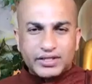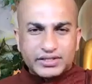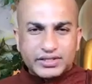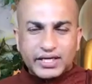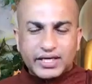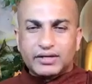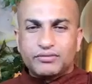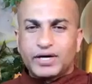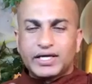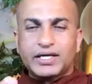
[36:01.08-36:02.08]
just uh,
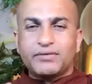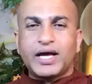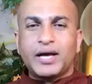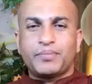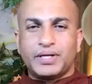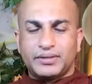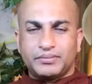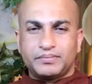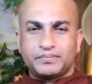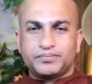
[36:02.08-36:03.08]
whatever happened,
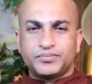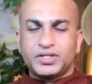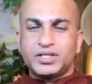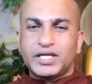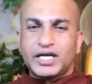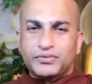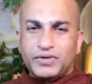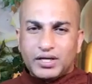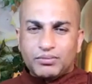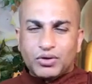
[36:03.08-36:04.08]
in that
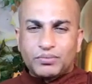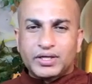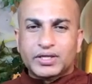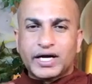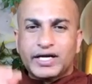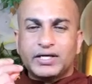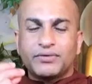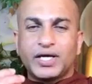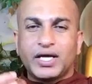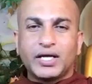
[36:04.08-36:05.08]
very moment, right
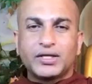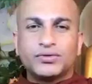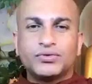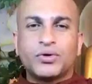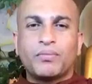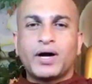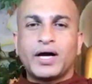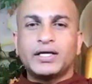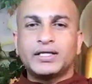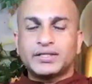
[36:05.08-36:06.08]
away, your
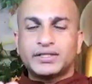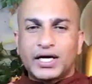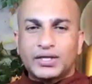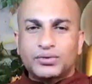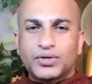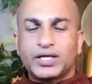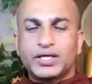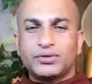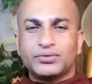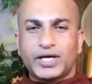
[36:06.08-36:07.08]
mind start to get
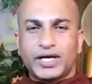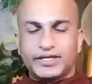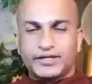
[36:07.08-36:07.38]
into that.